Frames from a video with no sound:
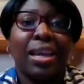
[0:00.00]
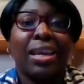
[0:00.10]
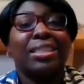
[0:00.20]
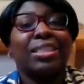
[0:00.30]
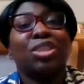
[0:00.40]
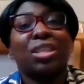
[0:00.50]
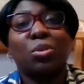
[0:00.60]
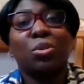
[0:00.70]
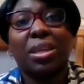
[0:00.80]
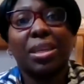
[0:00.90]
And I just said,
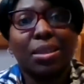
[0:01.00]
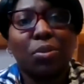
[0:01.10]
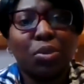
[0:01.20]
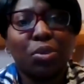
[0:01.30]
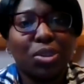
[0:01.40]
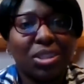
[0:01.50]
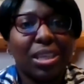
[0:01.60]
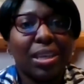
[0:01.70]
okay, yes, I will volunteer.